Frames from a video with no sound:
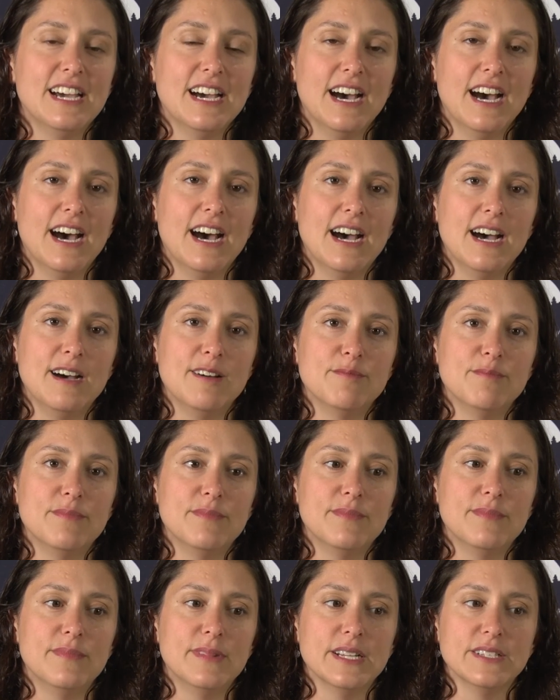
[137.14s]

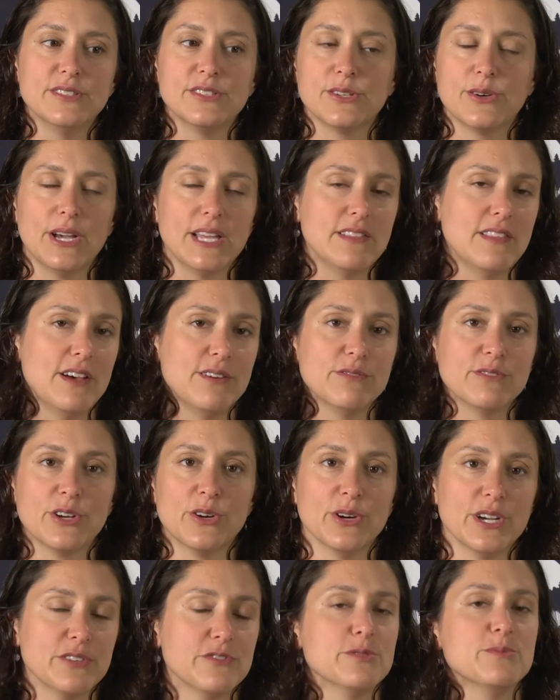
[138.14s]
And so I love
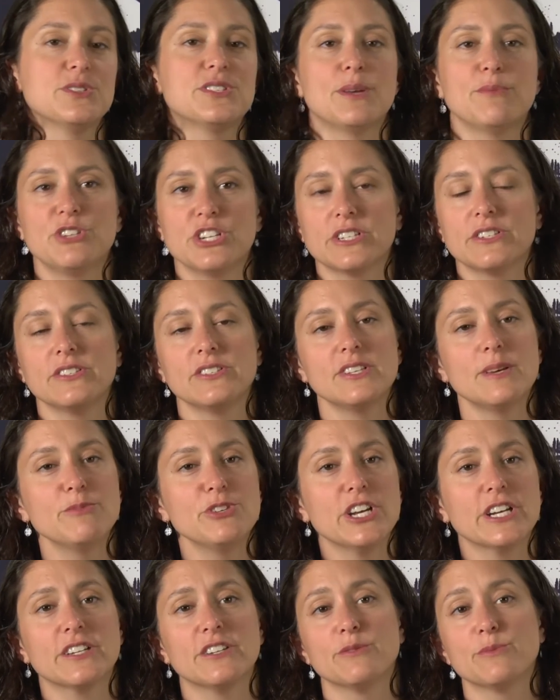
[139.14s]
going from subject to
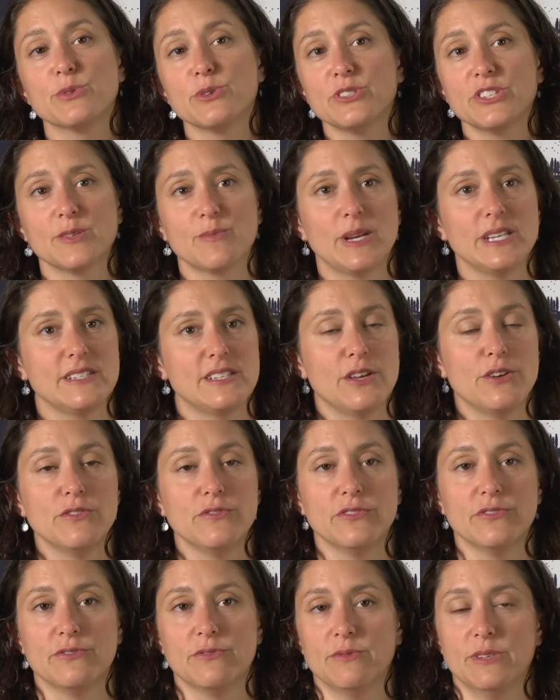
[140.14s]
subject and immersing myself
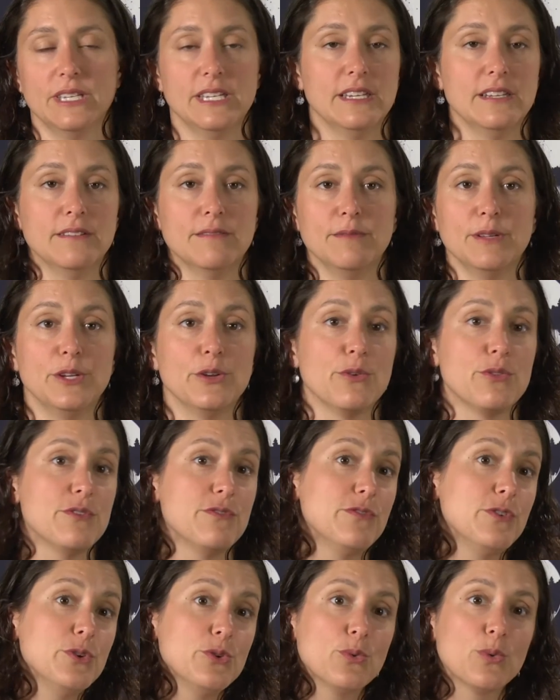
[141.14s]
in, the
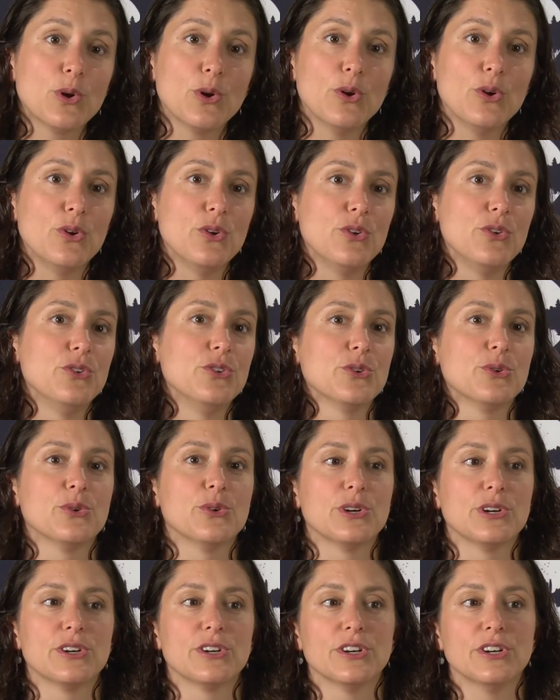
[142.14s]
food world
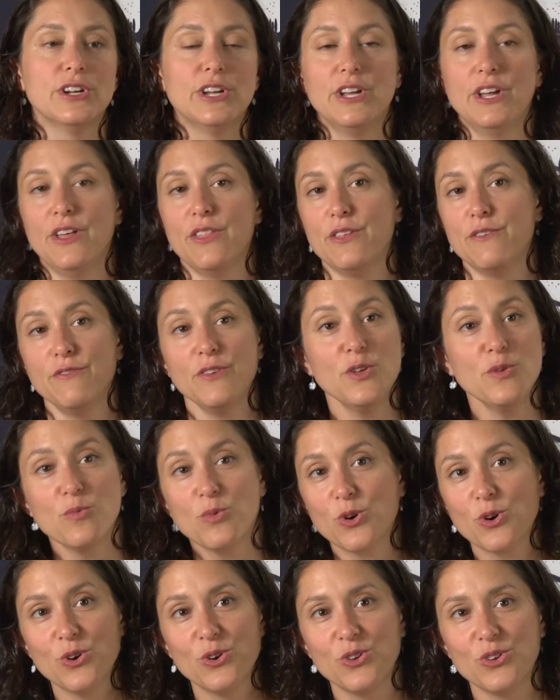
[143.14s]
or the film
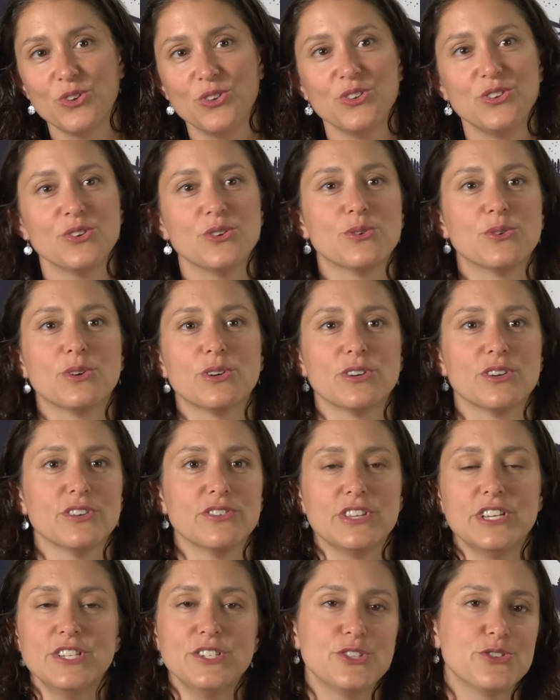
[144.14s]
world or
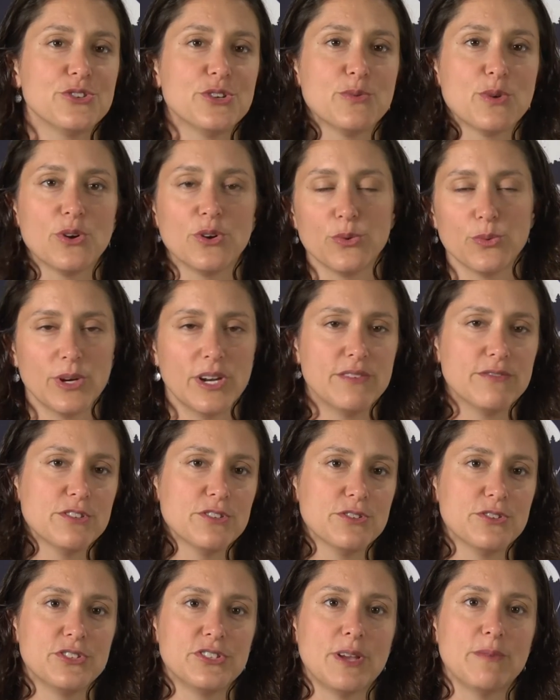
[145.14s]
the history world,
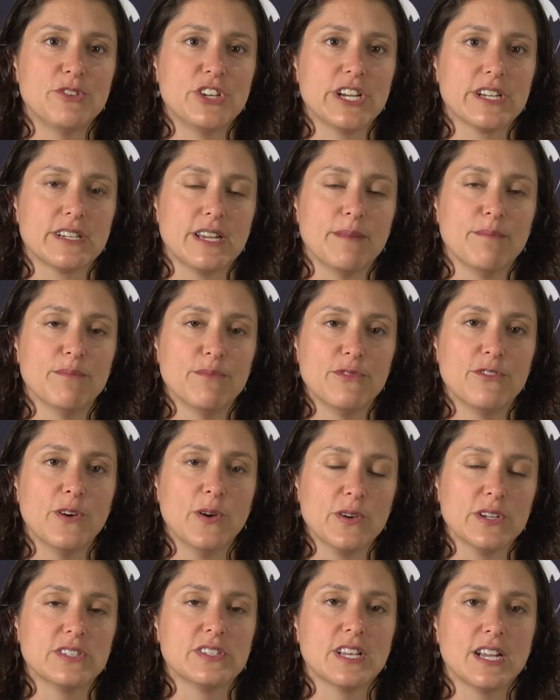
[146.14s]
whatever subject I'm
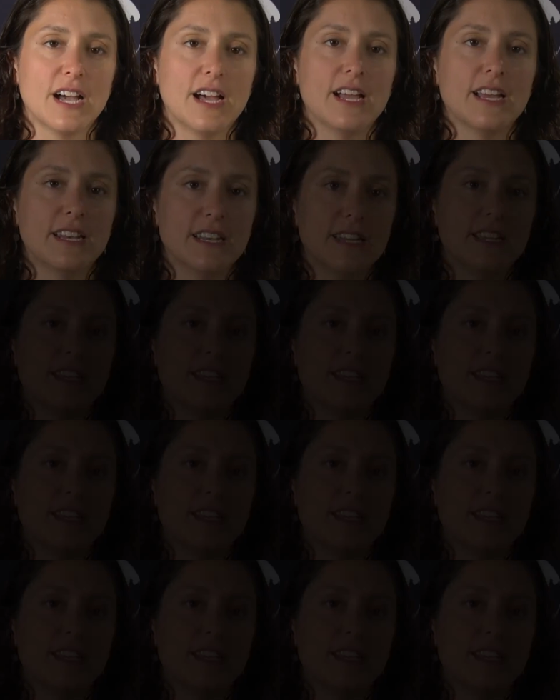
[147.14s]
focusing on.